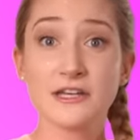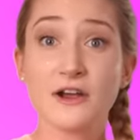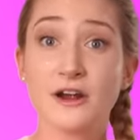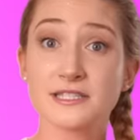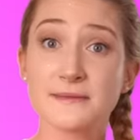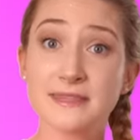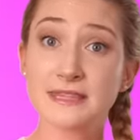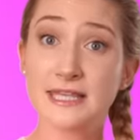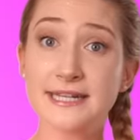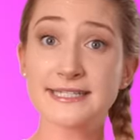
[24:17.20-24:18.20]
Here are some
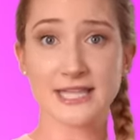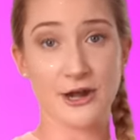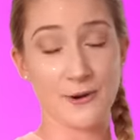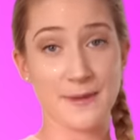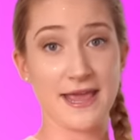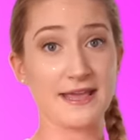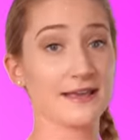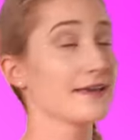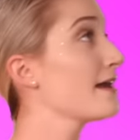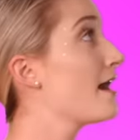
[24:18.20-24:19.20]
things that are
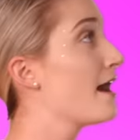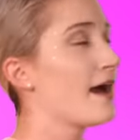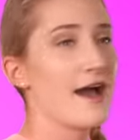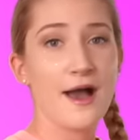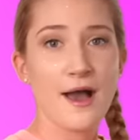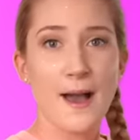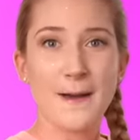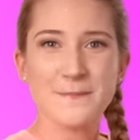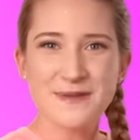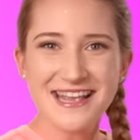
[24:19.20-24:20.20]
pink. A
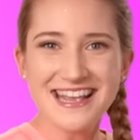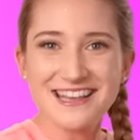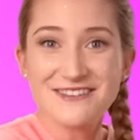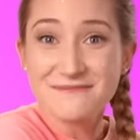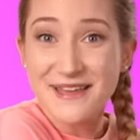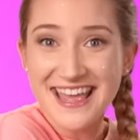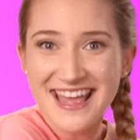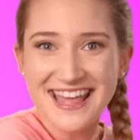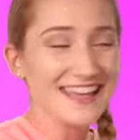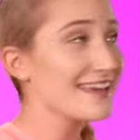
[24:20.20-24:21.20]
pink
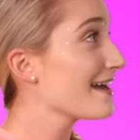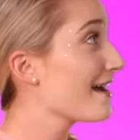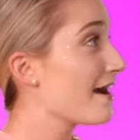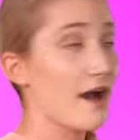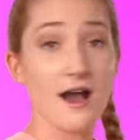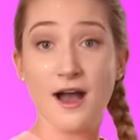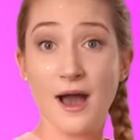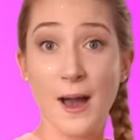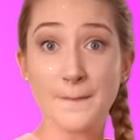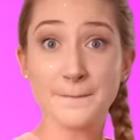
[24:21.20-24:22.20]
pig,
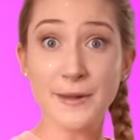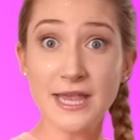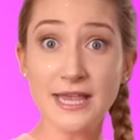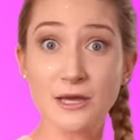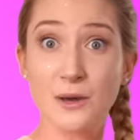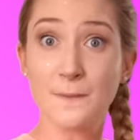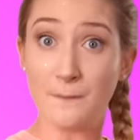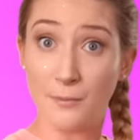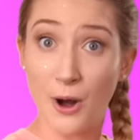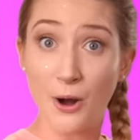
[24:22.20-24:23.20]
a pink
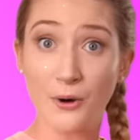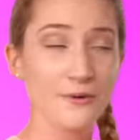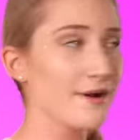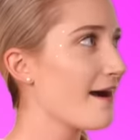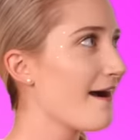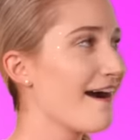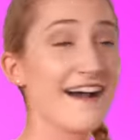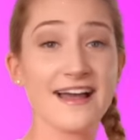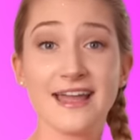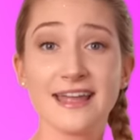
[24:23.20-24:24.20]
bow
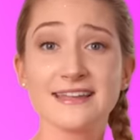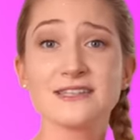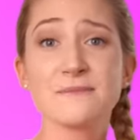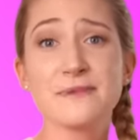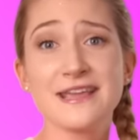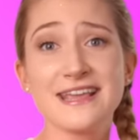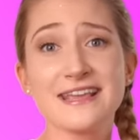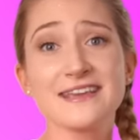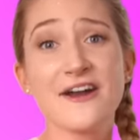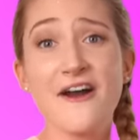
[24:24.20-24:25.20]
and a
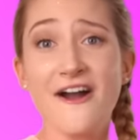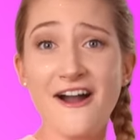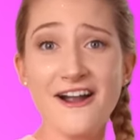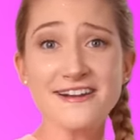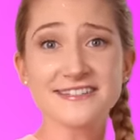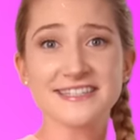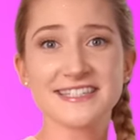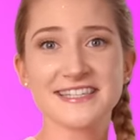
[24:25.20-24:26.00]
pink heart.